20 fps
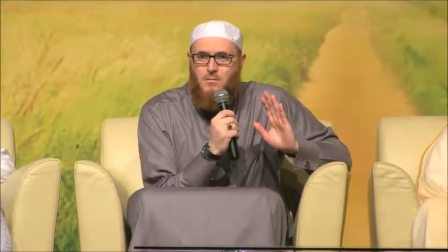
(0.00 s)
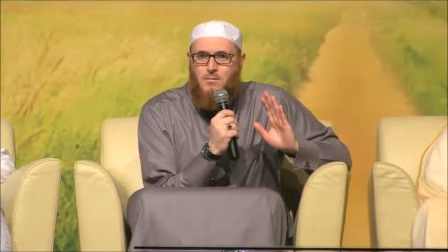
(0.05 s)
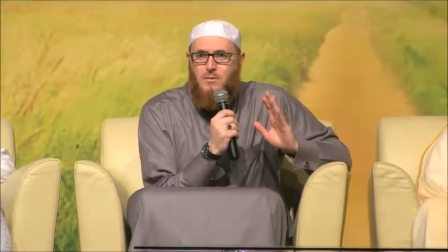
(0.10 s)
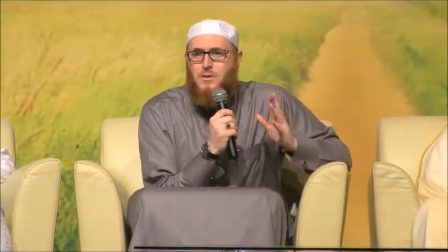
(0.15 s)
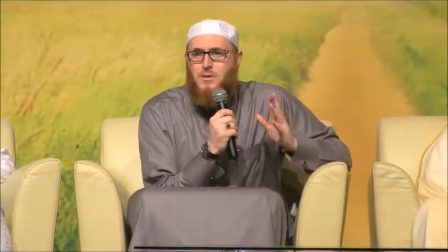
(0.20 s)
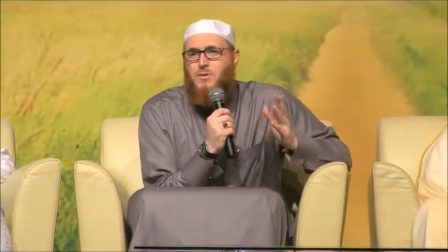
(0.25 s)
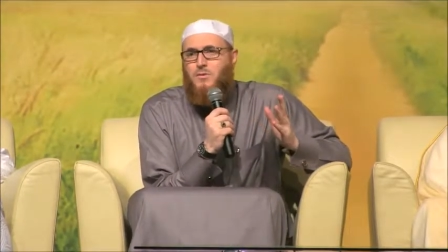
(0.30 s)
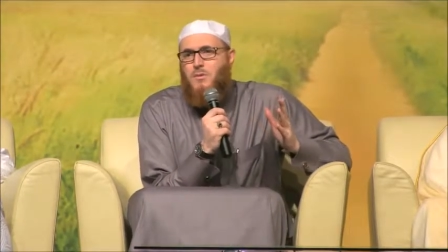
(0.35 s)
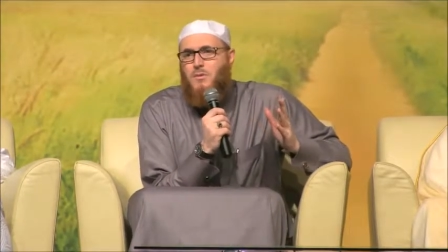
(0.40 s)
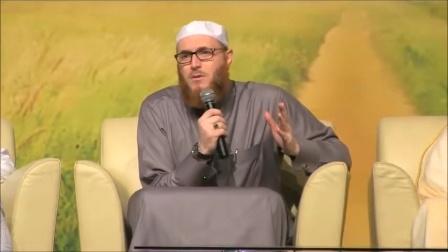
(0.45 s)

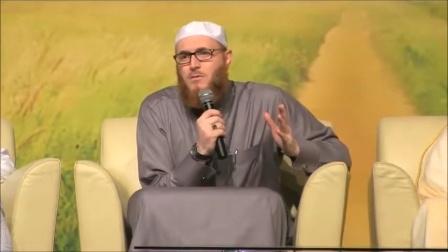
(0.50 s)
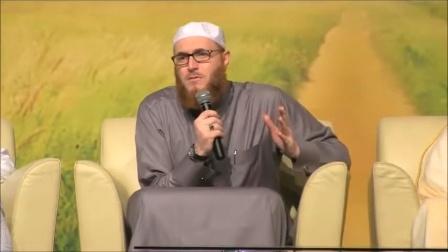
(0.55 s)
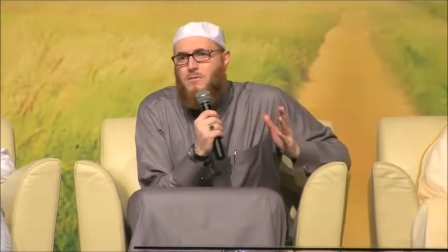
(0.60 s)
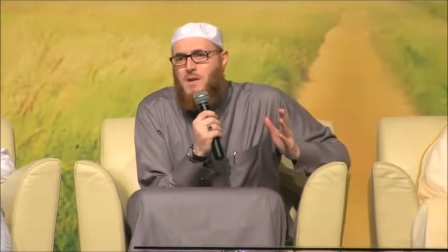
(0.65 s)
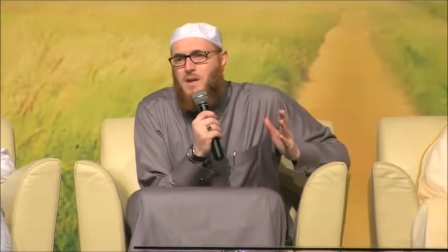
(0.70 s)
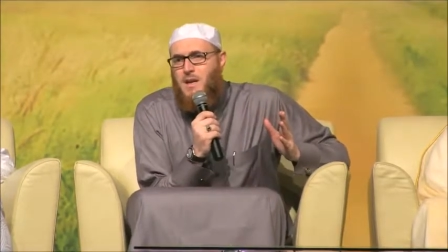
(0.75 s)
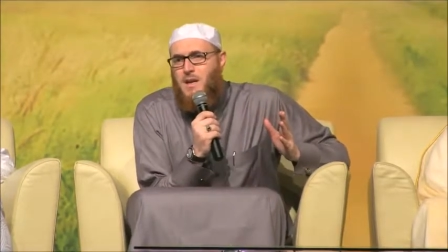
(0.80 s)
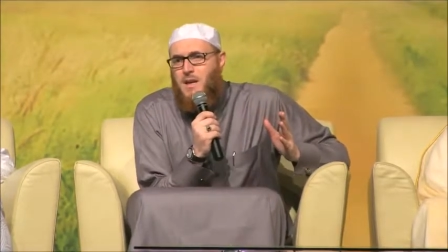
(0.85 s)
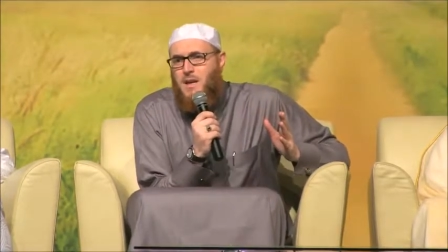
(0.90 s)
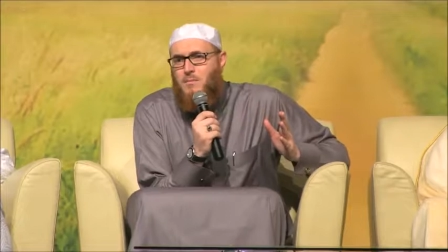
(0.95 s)
which is one
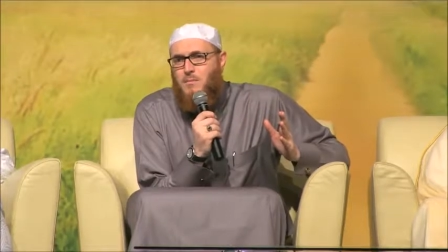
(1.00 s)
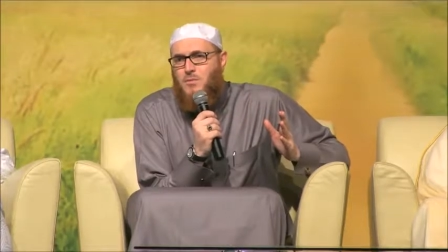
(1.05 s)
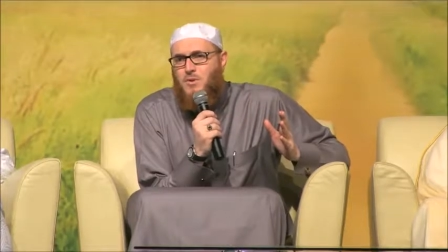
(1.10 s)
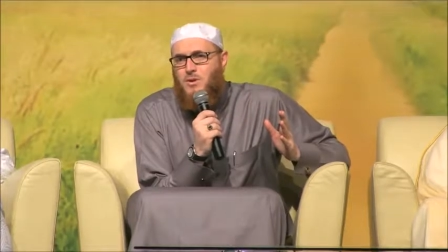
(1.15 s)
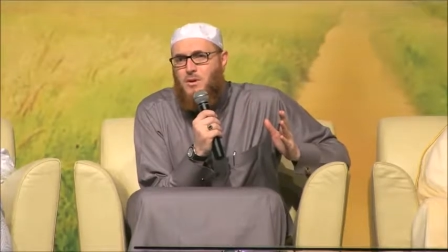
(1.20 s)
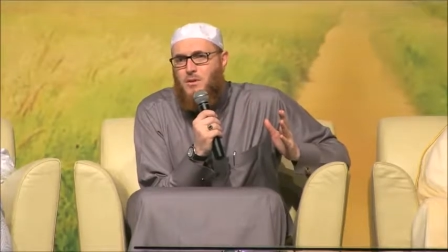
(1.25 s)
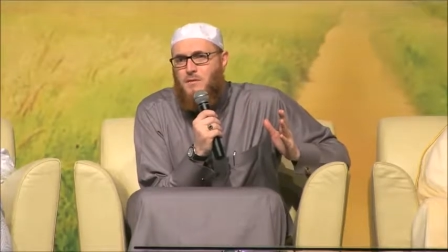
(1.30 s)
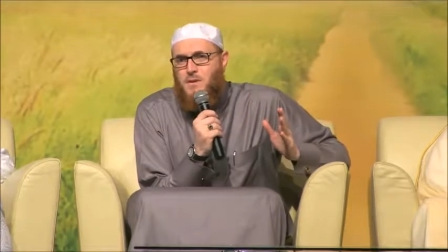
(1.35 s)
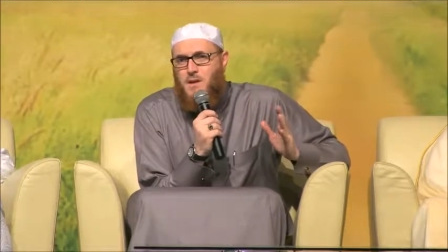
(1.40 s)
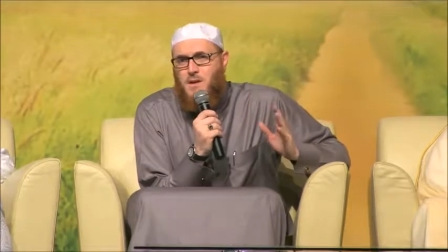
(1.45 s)
of the
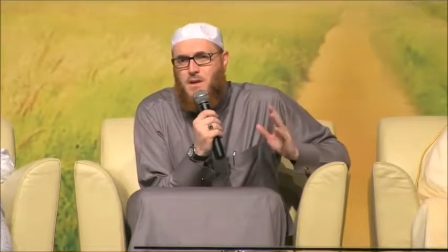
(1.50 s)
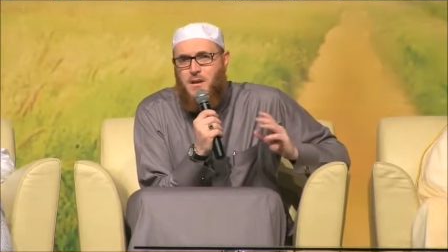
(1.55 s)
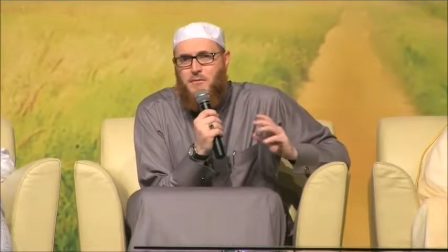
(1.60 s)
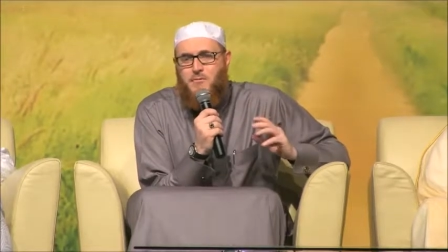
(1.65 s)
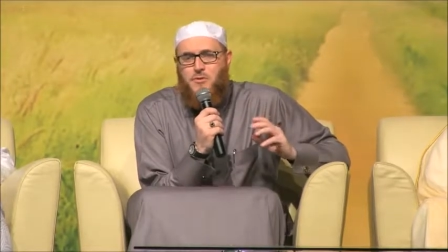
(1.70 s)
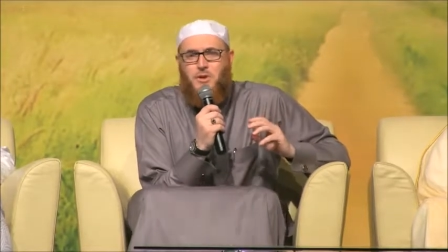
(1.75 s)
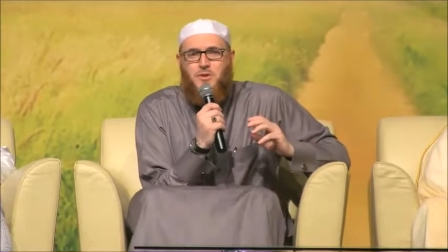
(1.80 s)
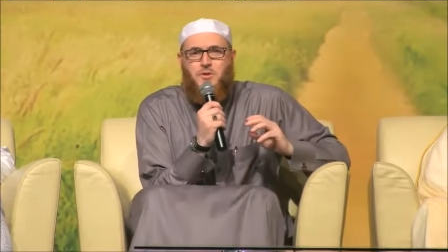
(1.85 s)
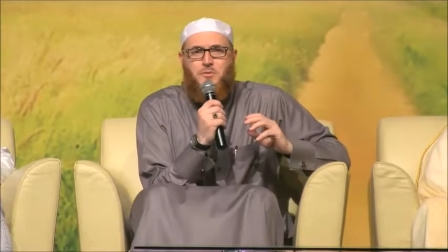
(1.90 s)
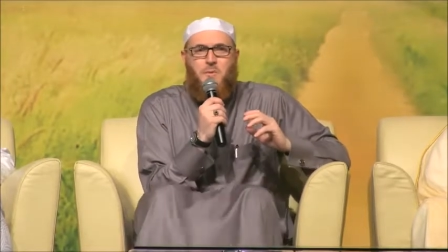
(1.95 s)
names of the day
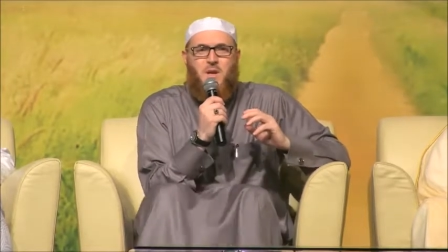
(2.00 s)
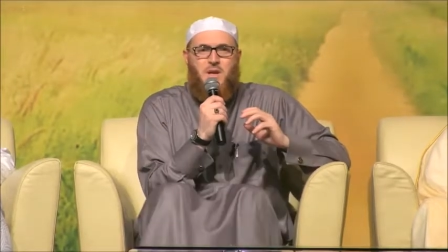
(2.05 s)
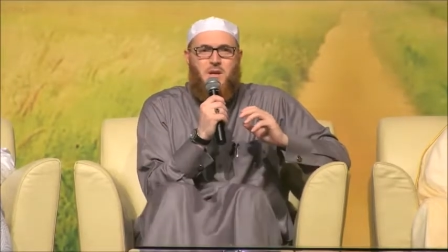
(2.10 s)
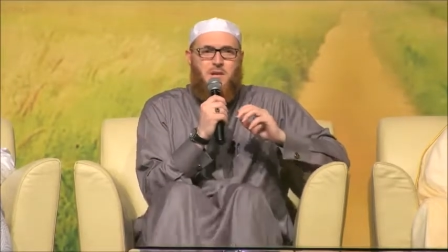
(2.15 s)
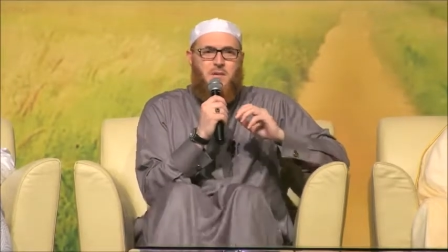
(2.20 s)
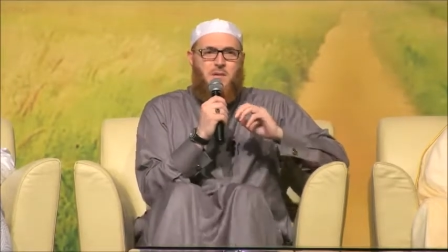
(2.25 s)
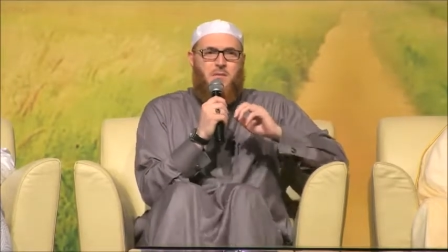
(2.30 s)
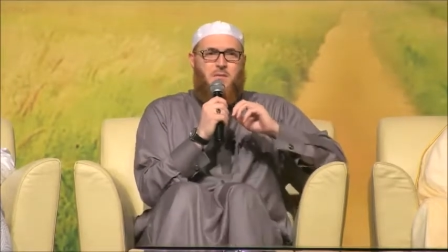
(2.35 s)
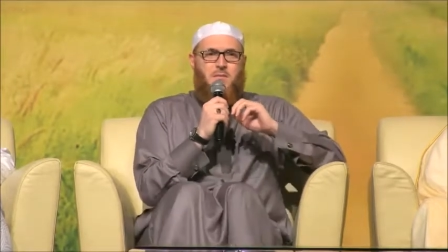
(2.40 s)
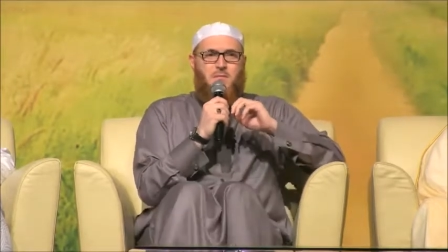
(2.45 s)
of
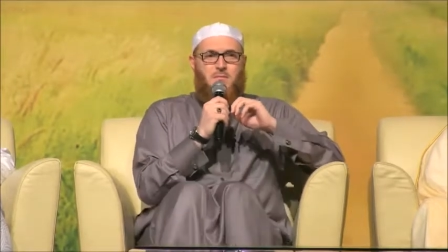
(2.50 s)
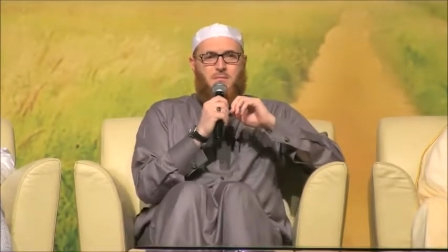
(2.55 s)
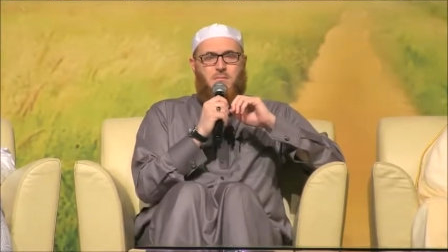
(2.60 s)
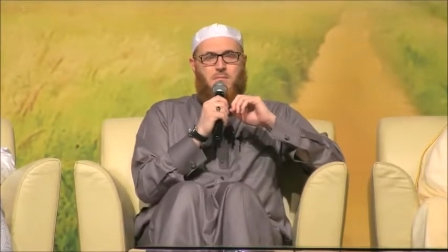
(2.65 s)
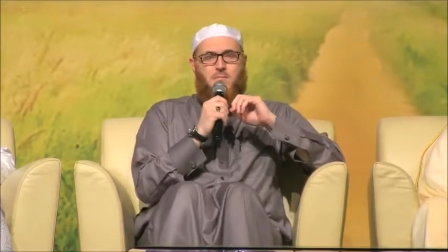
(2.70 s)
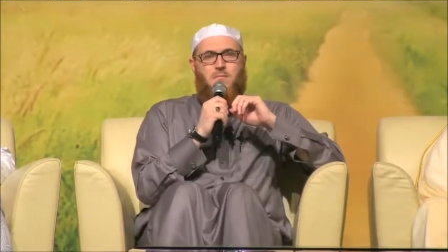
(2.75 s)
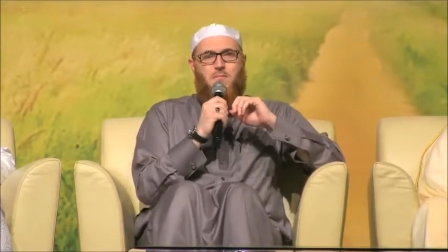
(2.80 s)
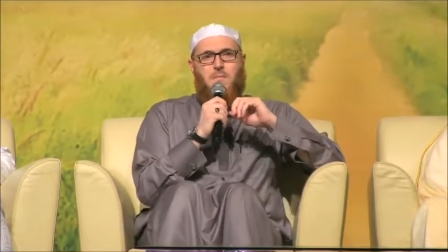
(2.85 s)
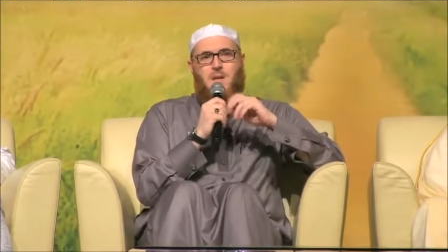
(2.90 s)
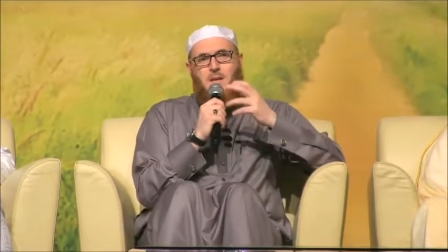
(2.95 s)
judgment.
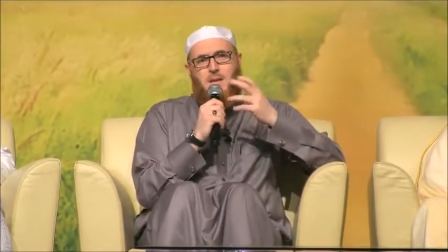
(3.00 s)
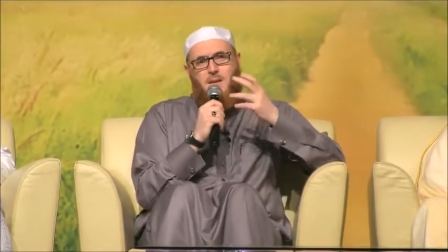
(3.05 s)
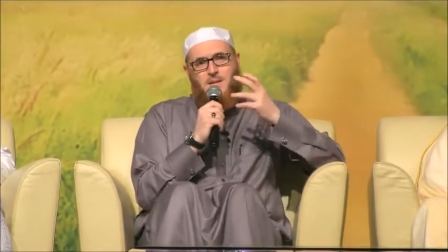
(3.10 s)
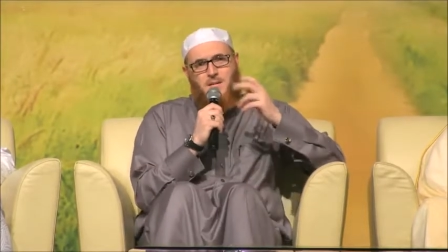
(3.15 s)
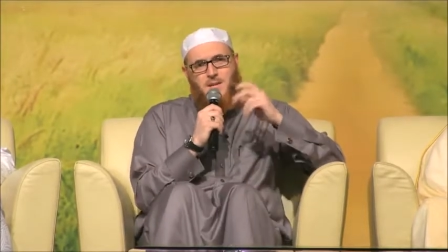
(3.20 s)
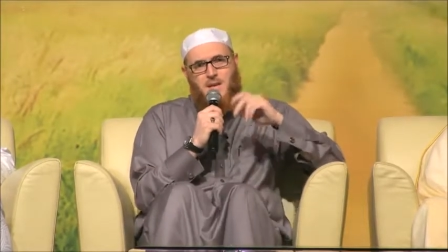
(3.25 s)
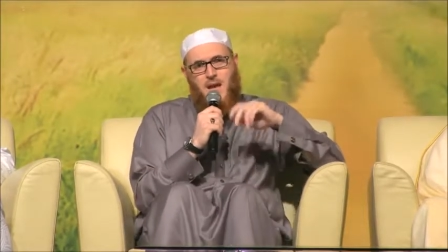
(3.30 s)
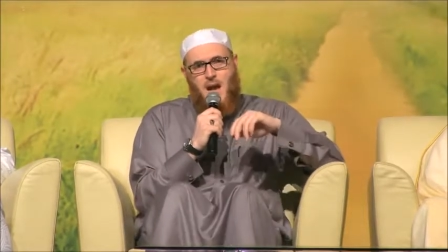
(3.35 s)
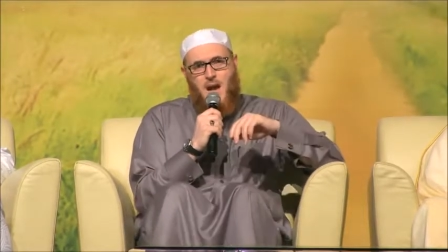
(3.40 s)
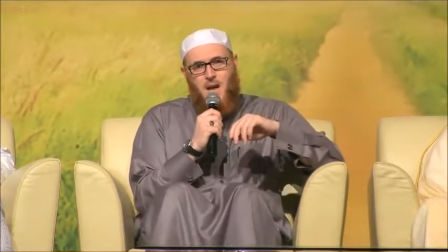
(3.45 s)

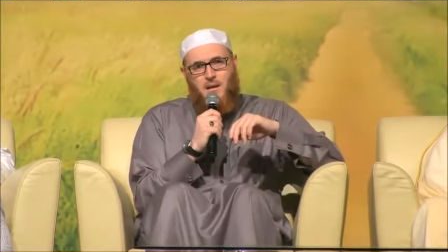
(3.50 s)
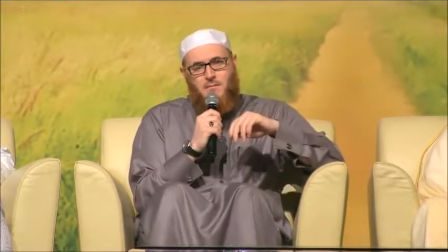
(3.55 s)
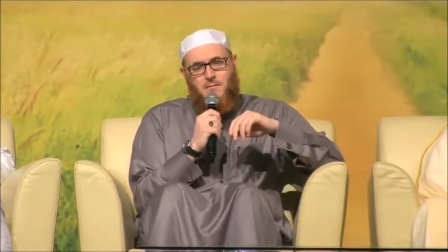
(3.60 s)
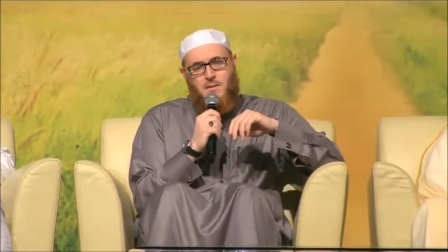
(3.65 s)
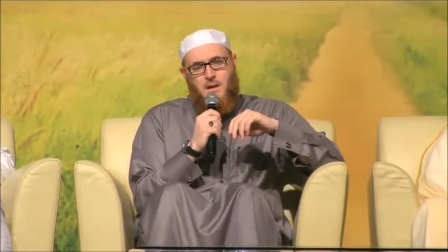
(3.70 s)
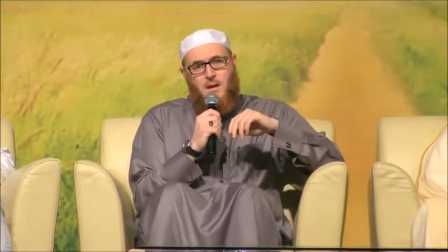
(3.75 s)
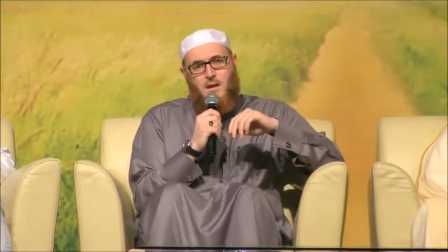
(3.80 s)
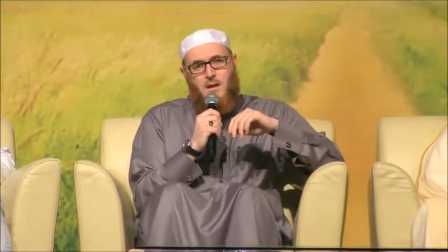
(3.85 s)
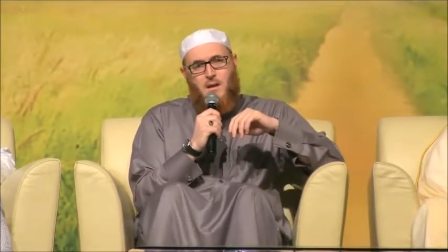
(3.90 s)
As-Saa?